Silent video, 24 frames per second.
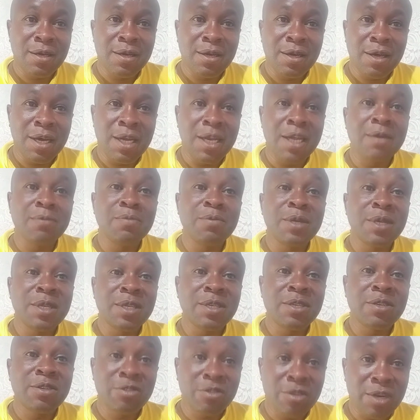an
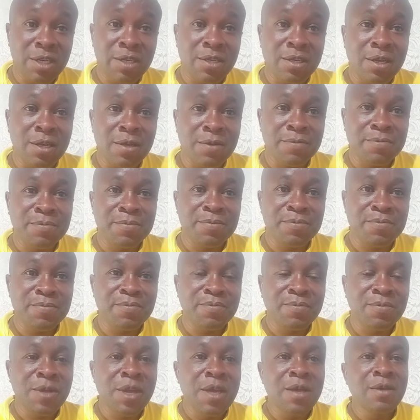administrator,
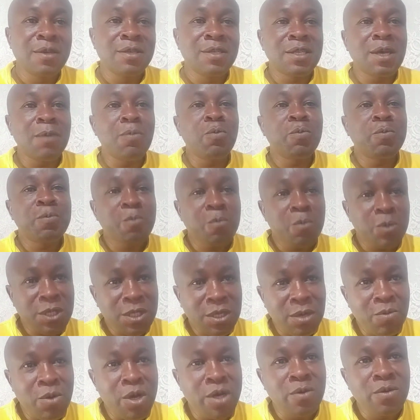
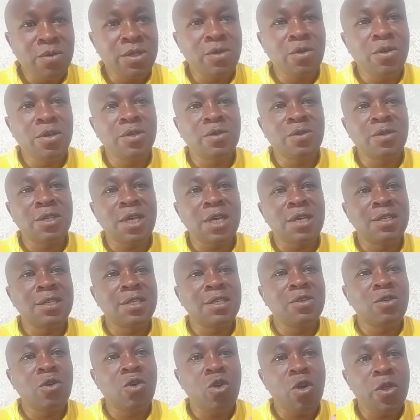someone who is going to
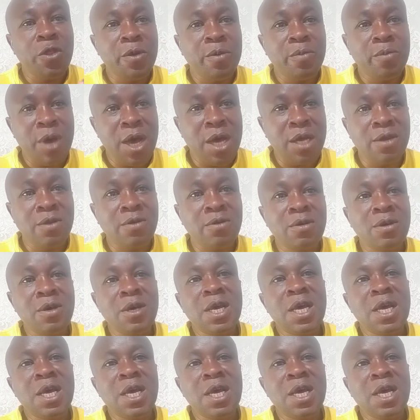succeed Obado